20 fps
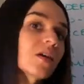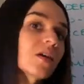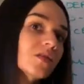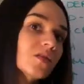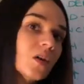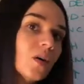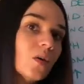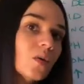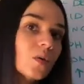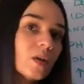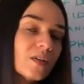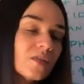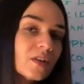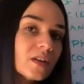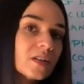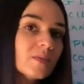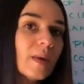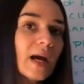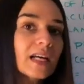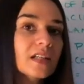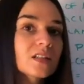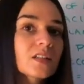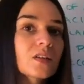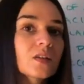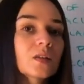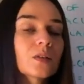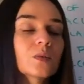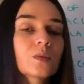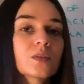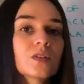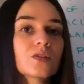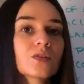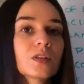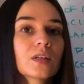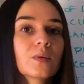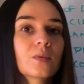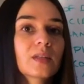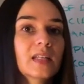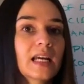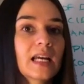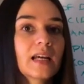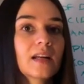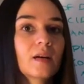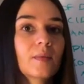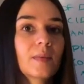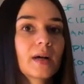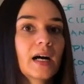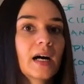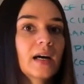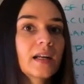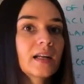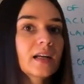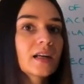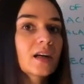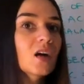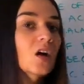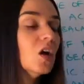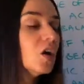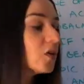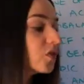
So if it's bacterial, we treat it with an antibiotic.